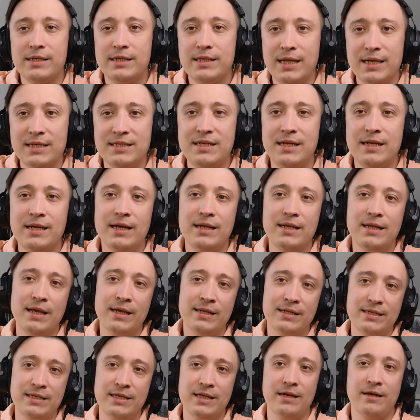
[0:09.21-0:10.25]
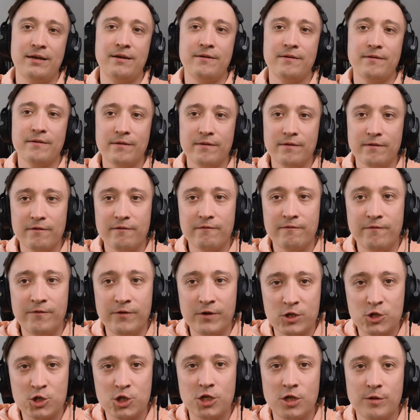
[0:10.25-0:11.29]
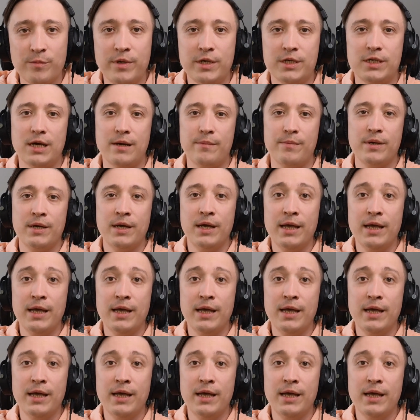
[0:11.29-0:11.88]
Testing at AdTech virtual meetup.